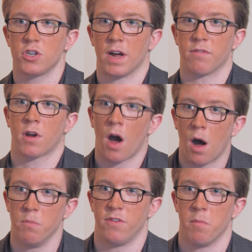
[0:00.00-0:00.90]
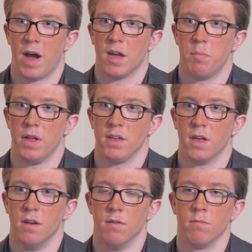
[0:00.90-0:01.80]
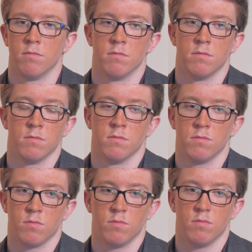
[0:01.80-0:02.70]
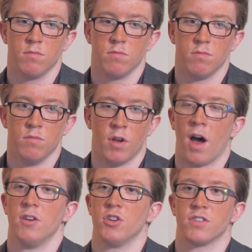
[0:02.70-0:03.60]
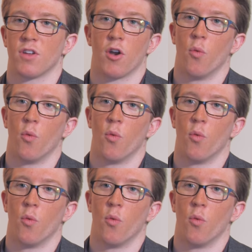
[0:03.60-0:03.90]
I've come to my opinion not just on a